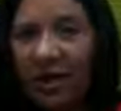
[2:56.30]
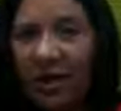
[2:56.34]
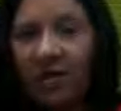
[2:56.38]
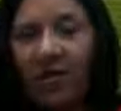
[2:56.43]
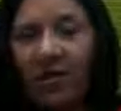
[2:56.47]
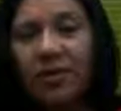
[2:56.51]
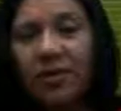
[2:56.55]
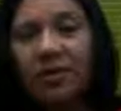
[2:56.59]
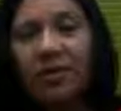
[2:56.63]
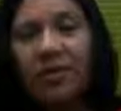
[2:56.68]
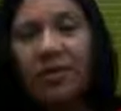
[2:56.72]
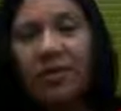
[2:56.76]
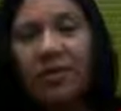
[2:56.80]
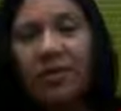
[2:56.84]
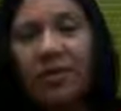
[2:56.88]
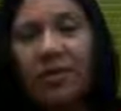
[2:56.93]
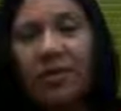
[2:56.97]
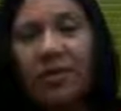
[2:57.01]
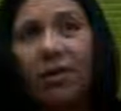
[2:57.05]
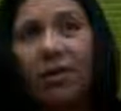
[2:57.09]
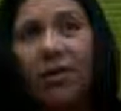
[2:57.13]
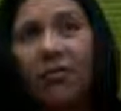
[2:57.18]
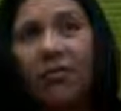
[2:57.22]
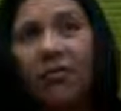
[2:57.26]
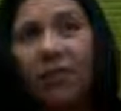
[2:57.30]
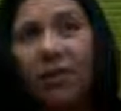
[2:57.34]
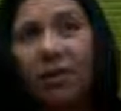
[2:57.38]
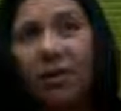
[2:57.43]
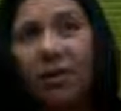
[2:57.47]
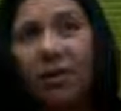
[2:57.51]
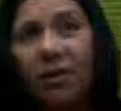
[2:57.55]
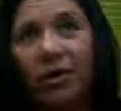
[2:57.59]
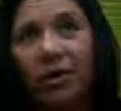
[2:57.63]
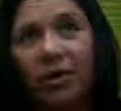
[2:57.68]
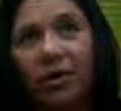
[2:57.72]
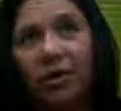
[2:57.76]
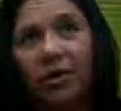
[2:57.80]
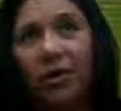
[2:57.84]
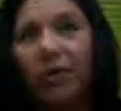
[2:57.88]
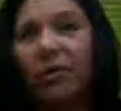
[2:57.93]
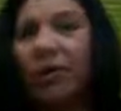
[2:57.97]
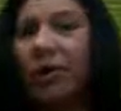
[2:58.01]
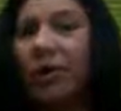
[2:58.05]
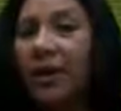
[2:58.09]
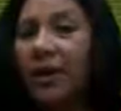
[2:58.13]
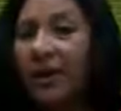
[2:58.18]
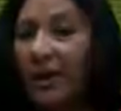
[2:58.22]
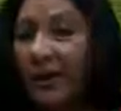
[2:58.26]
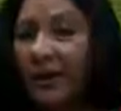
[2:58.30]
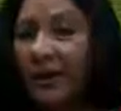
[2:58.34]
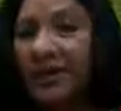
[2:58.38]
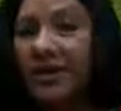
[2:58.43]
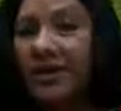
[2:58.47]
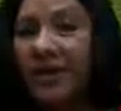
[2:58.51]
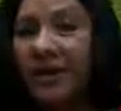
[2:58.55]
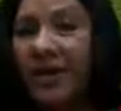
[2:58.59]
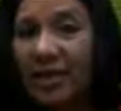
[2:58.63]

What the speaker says: because of industry